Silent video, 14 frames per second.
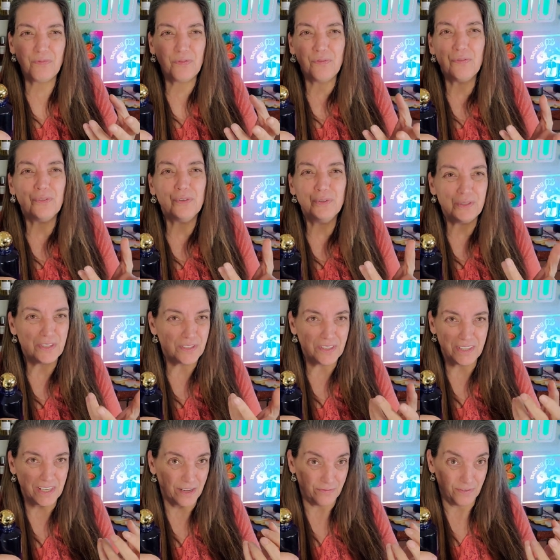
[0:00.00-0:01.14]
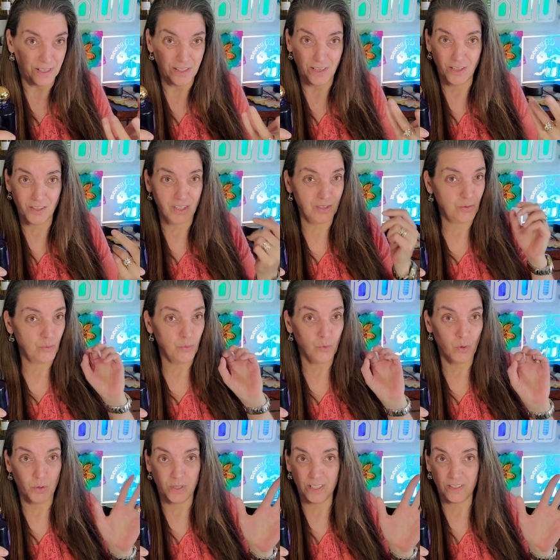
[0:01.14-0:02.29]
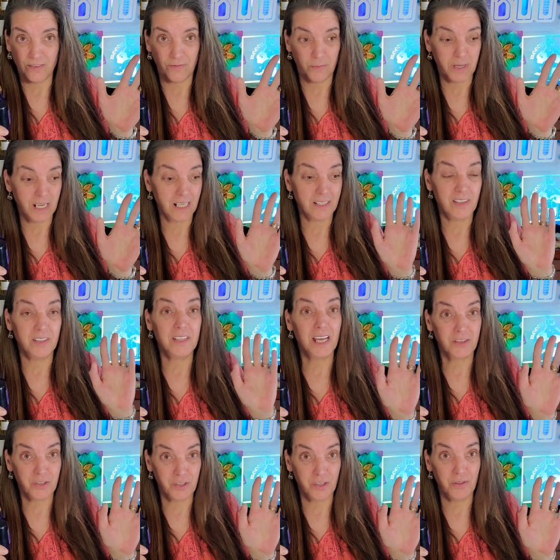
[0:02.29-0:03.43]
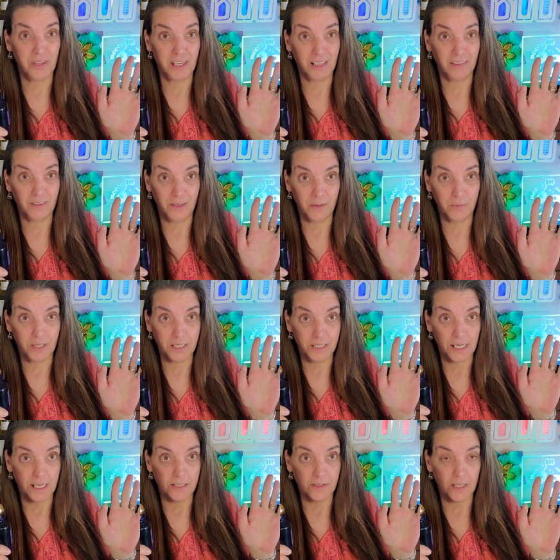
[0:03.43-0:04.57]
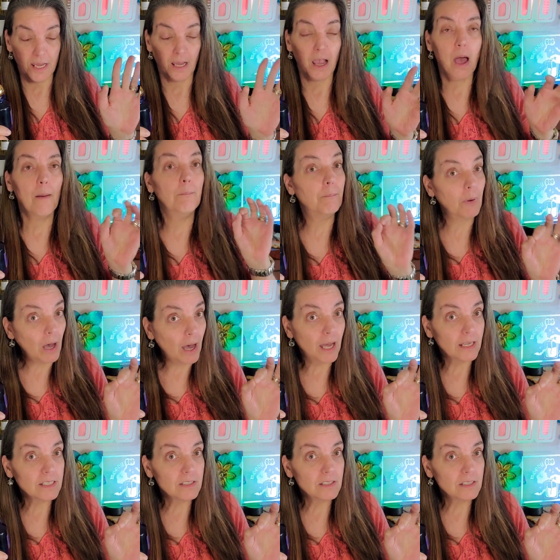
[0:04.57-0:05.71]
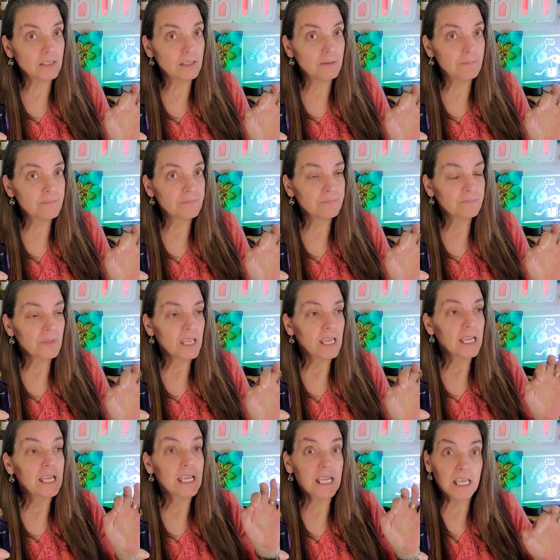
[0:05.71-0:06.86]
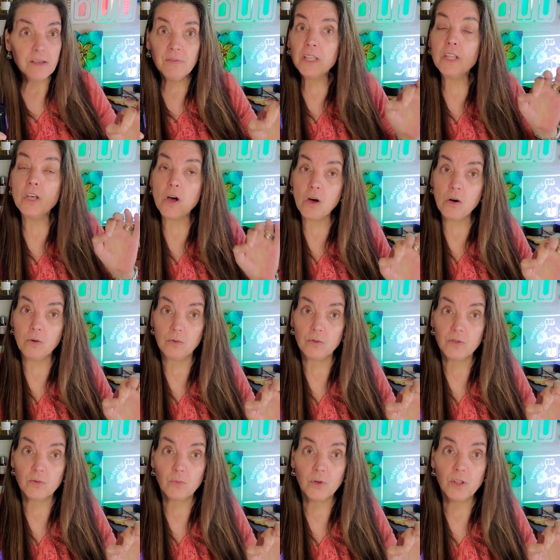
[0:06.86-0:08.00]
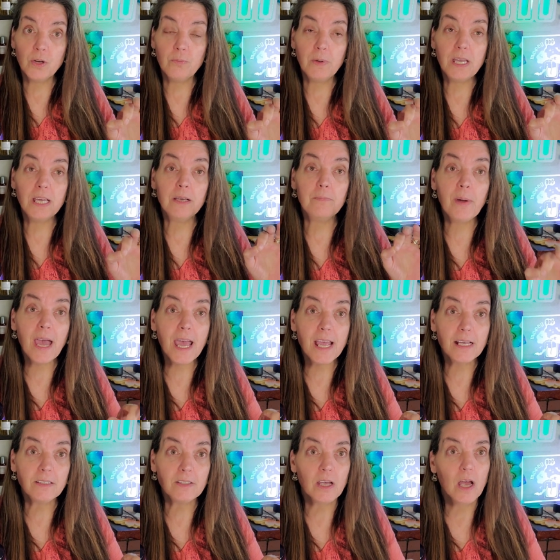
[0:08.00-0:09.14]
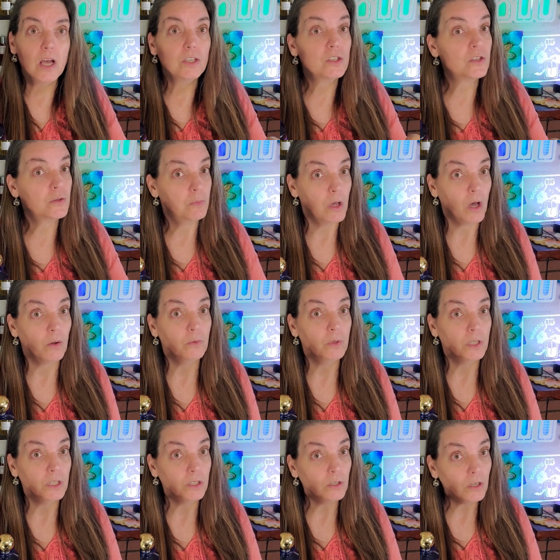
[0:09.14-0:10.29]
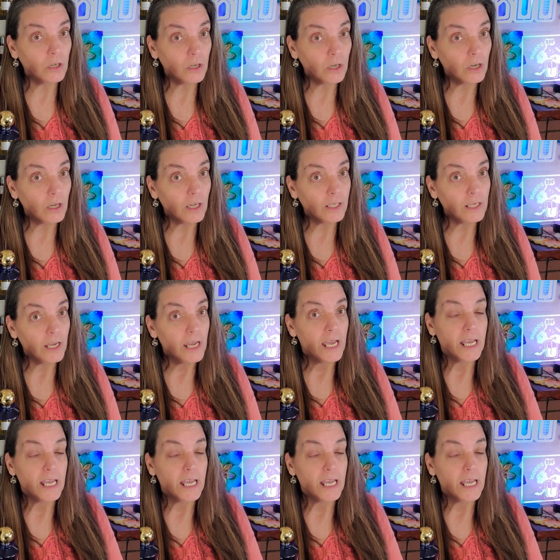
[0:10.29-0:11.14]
fruit stuff in there just ruins it for me. It's a texture thing along with a taste thing. But even those, when they're being baked, smell really good.